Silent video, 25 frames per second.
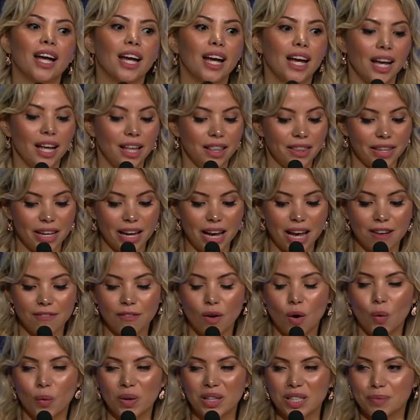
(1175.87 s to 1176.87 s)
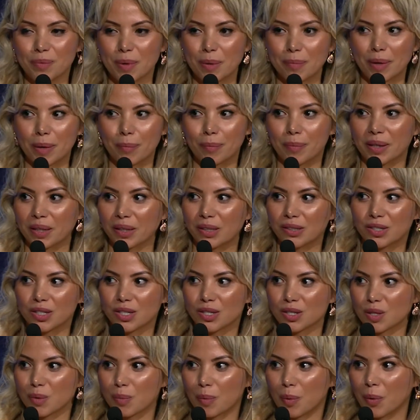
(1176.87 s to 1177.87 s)
And they have always been my biggest
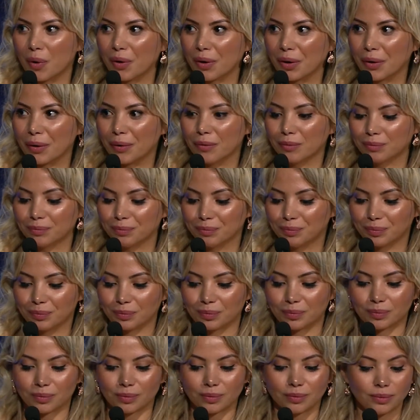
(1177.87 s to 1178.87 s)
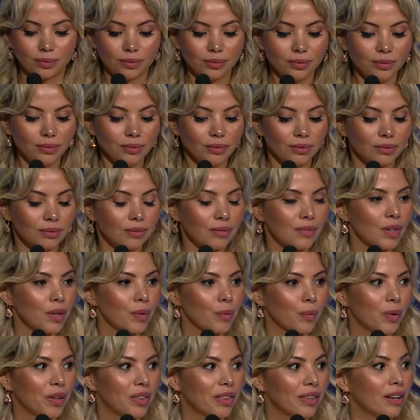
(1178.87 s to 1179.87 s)
supporter.
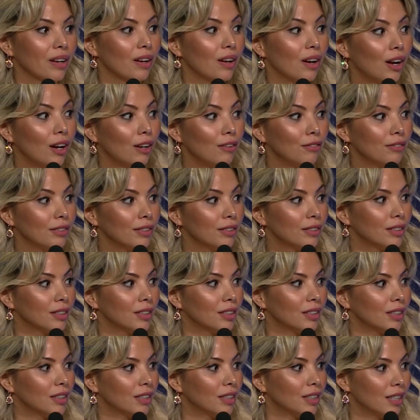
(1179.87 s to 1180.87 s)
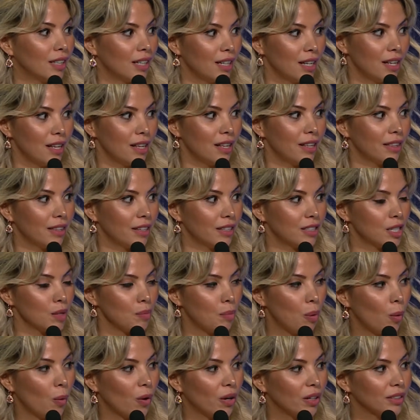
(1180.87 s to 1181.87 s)
With their love, their
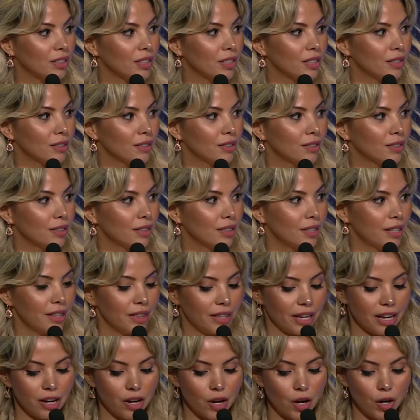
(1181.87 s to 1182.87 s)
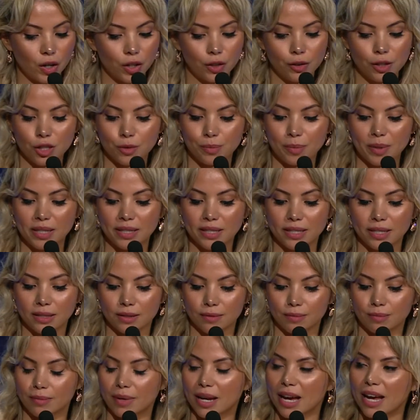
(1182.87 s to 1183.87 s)
support, their encouragement,
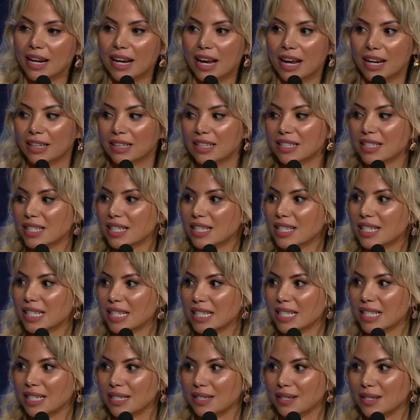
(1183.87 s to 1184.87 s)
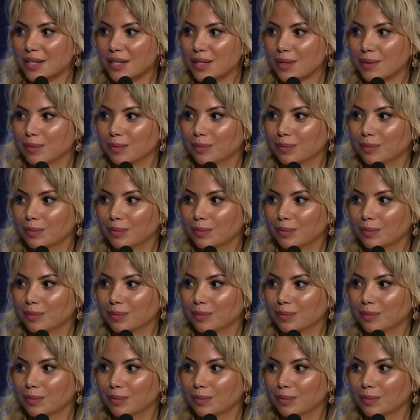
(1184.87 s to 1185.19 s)
and endless assistance.